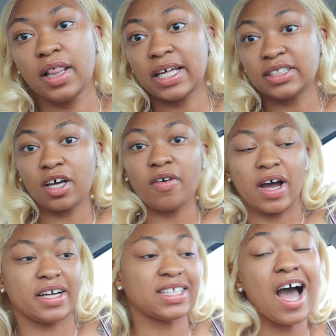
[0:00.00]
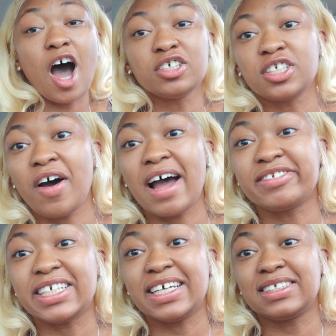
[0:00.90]
Let's go, guys. I also have
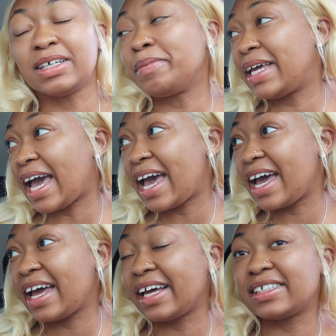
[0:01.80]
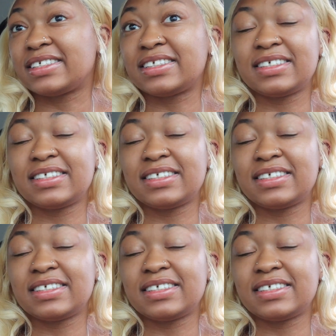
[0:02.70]
to get some gas.